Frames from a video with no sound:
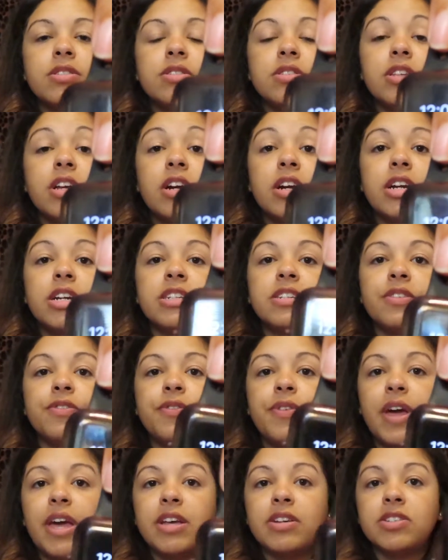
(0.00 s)
there is a
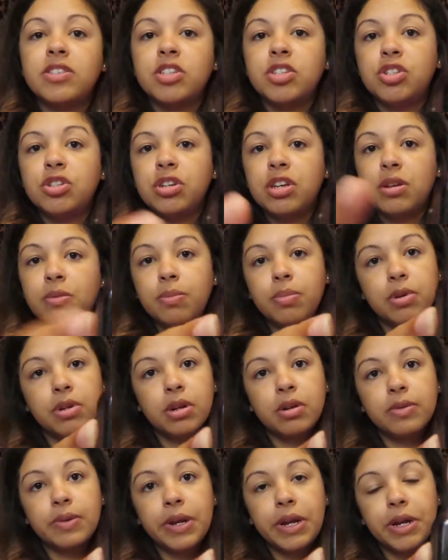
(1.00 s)
face that you can put
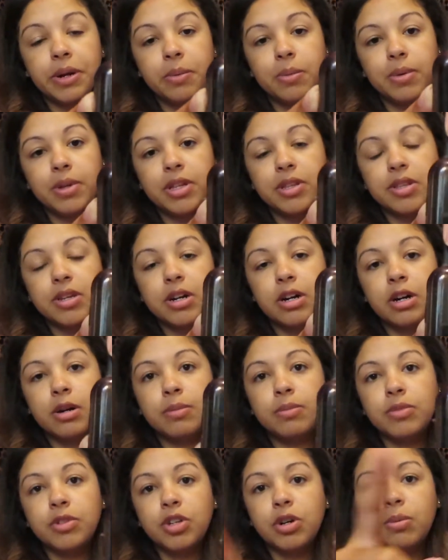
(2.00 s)
on here with
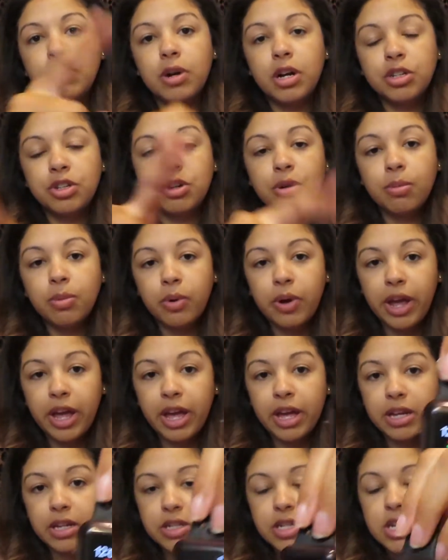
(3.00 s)
a double
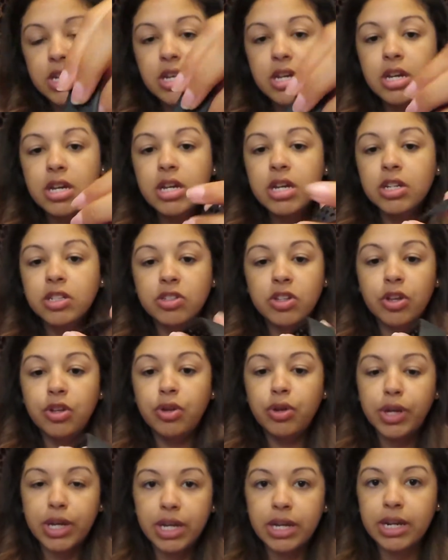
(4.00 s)
hand, so
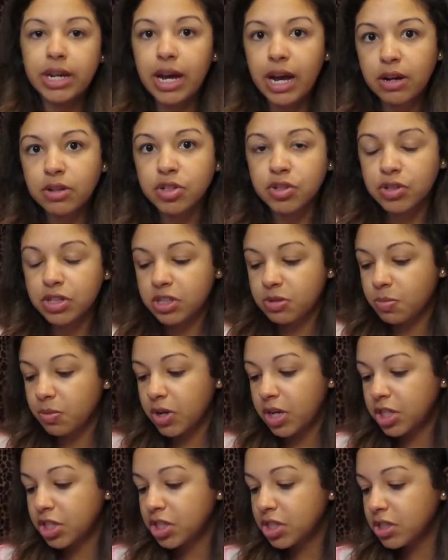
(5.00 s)
you can count your
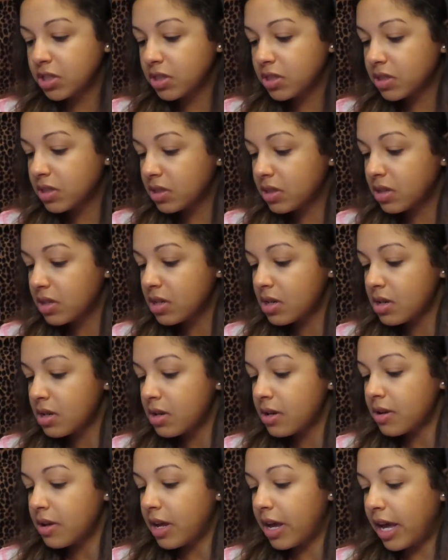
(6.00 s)
respirations
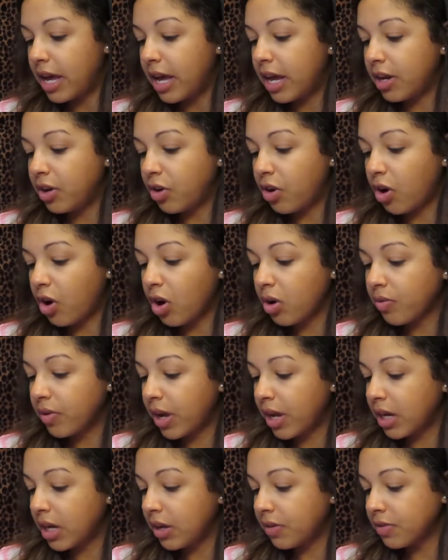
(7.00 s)
and your heart
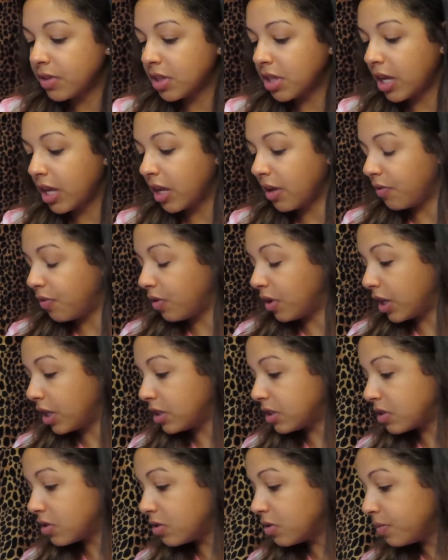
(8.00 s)
rate and everything if you
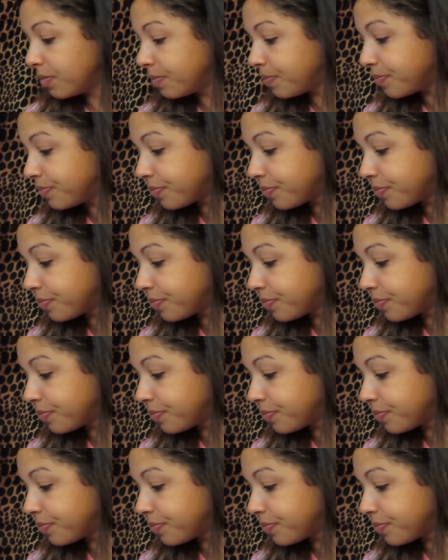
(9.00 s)
need to.